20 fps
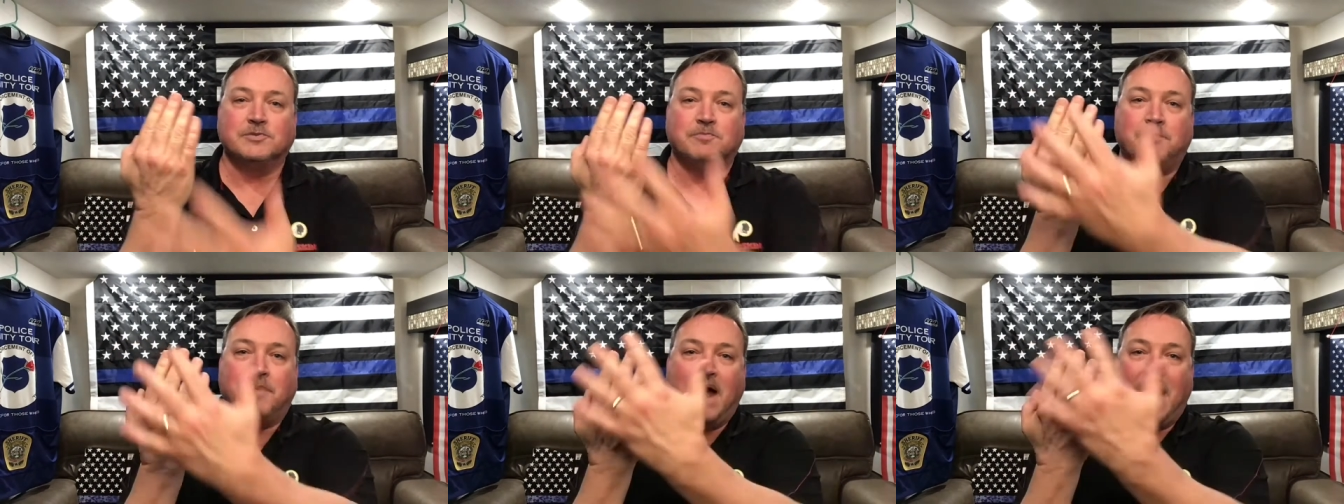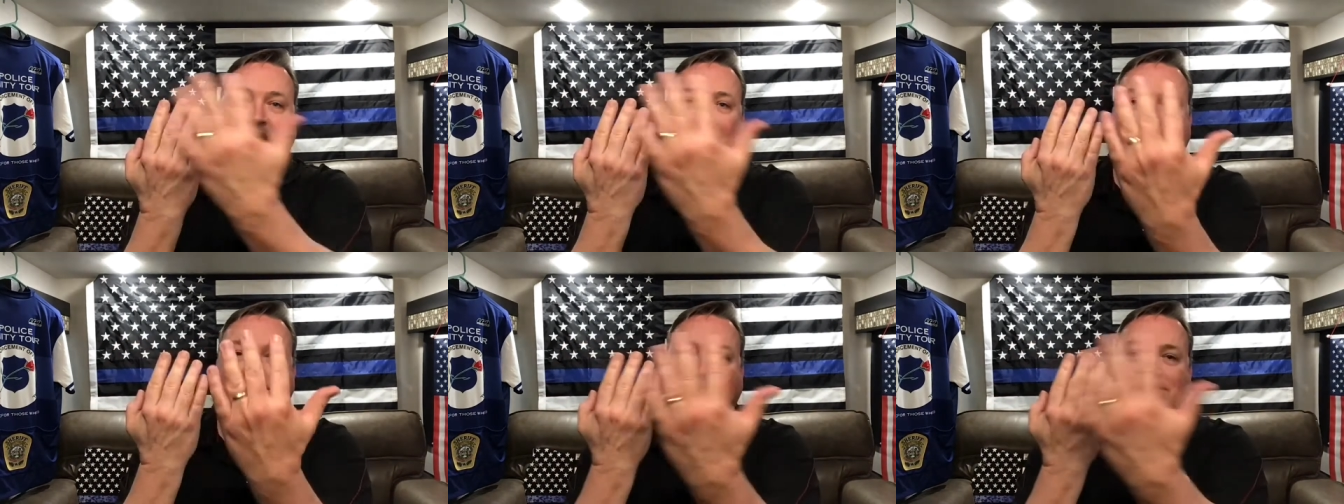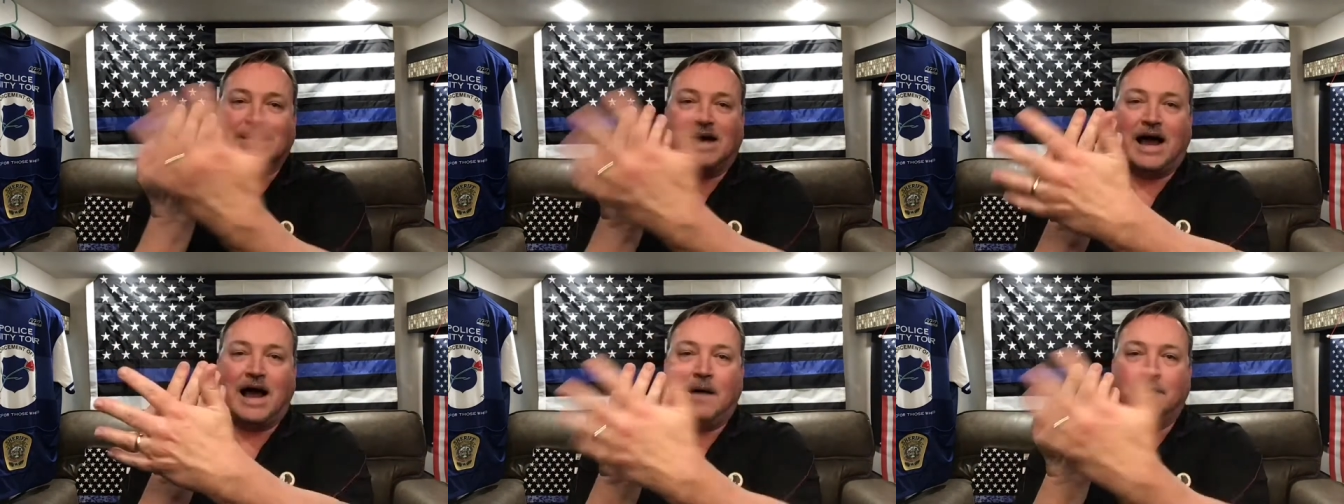
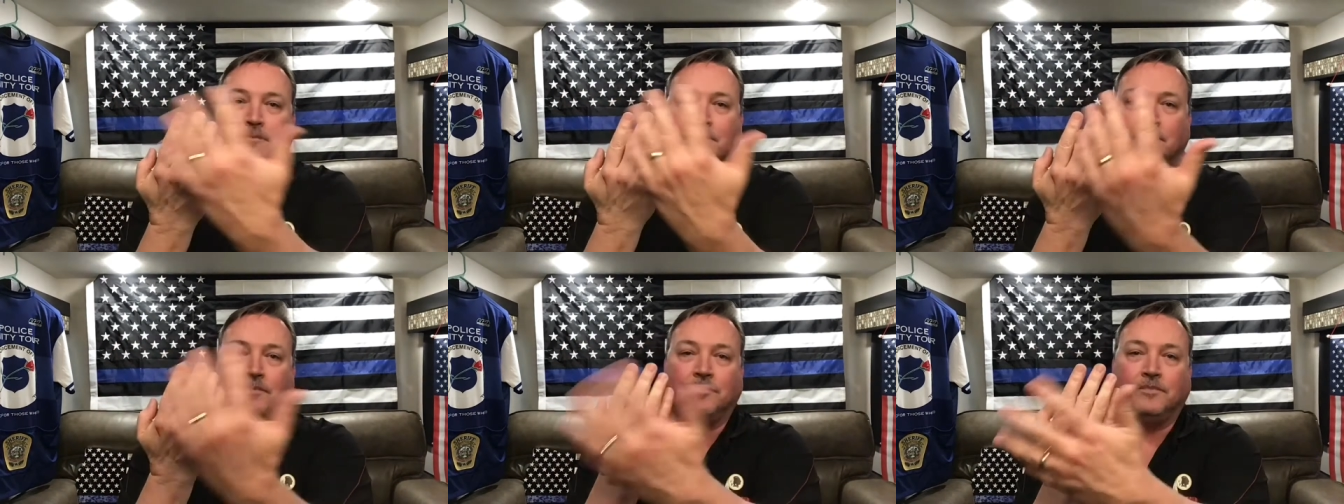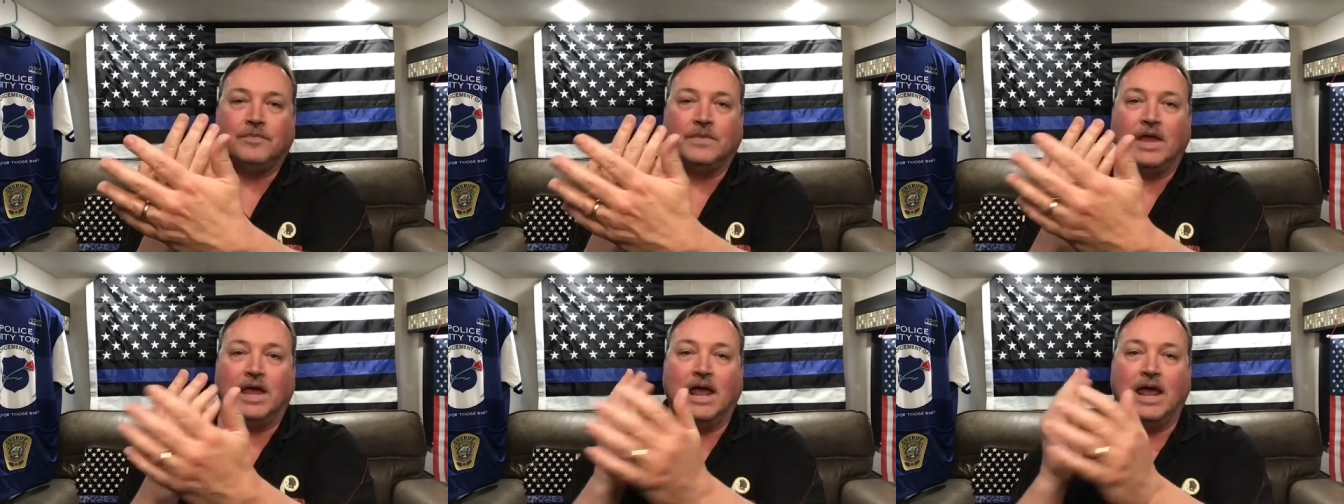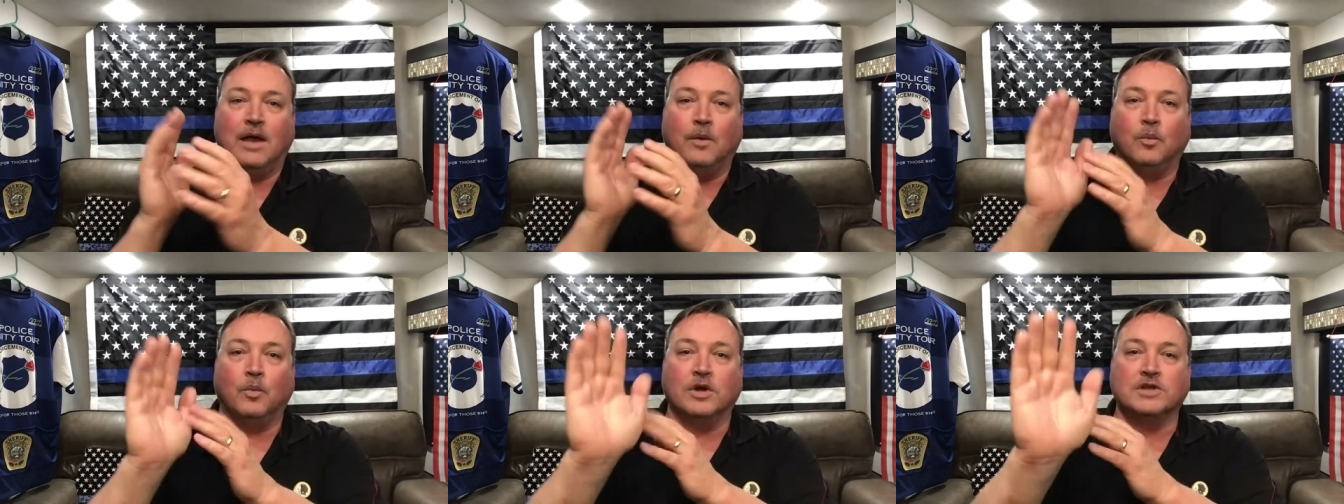backstop,
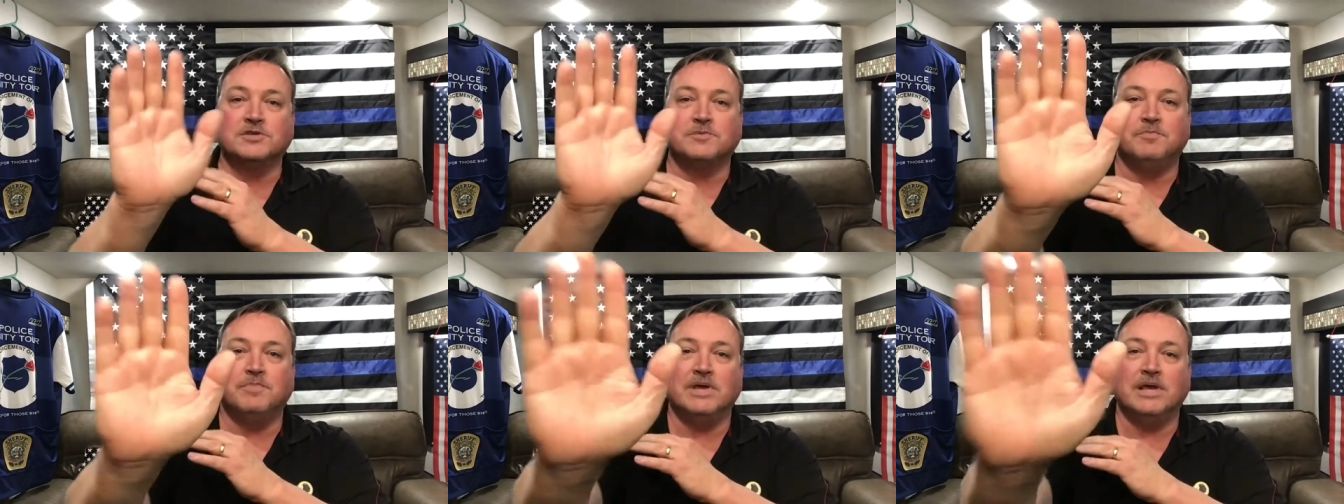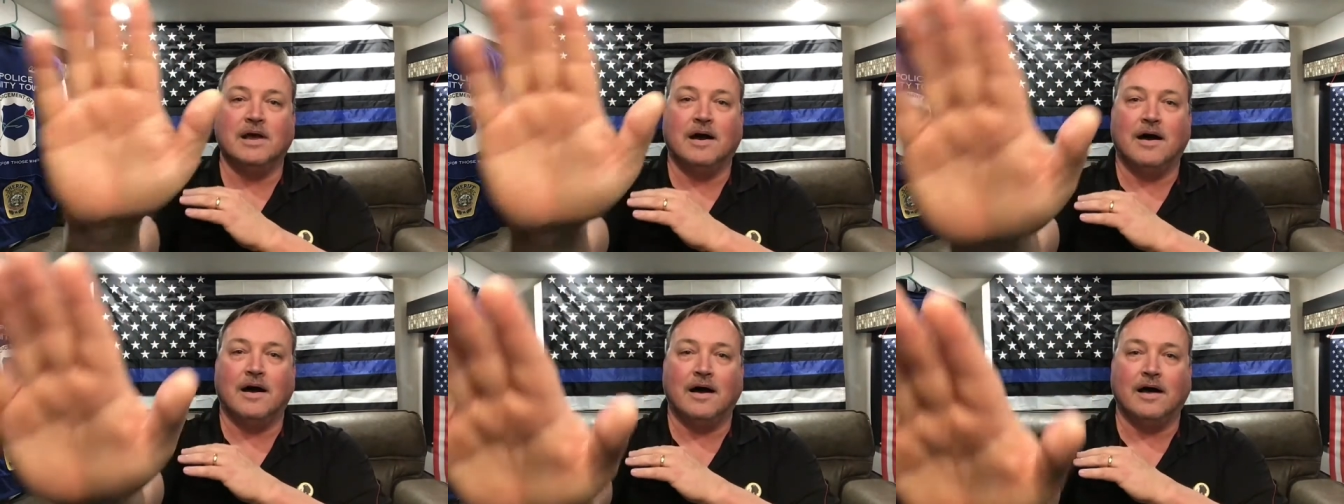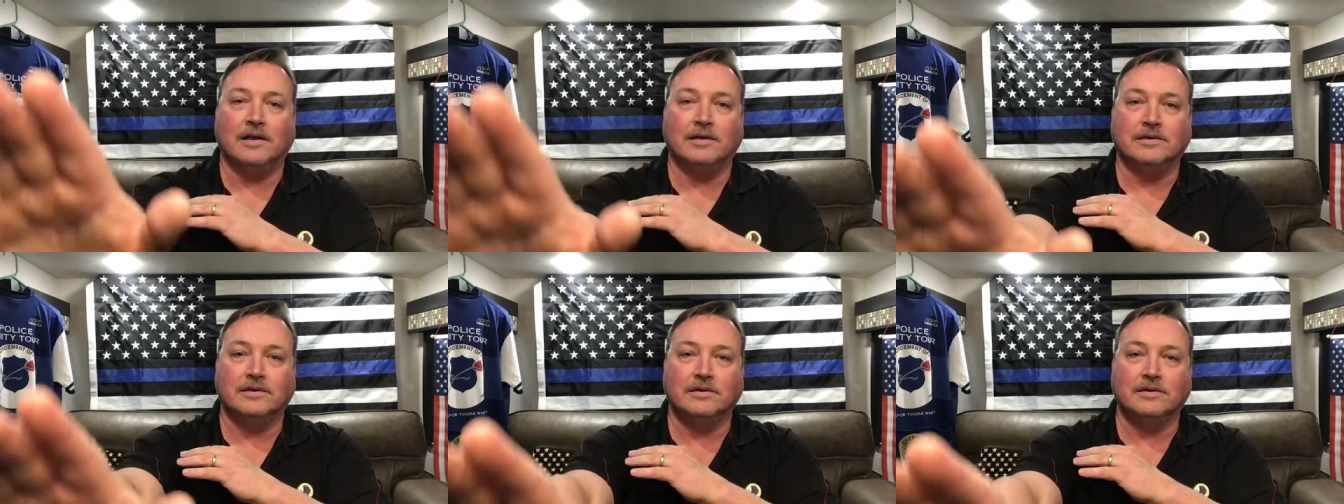and what's beyond,